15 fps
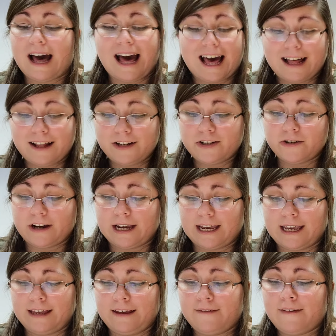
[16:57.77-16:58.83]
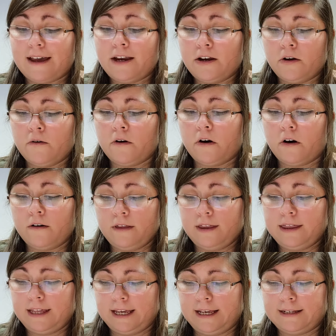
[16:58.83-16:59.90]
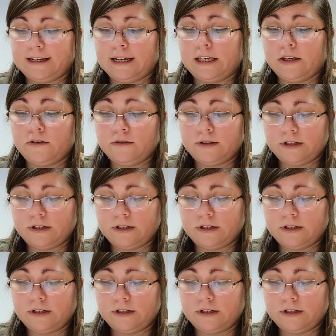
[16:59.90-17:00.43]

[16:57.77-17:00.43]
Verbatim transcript: I'll try it if I know all the things I used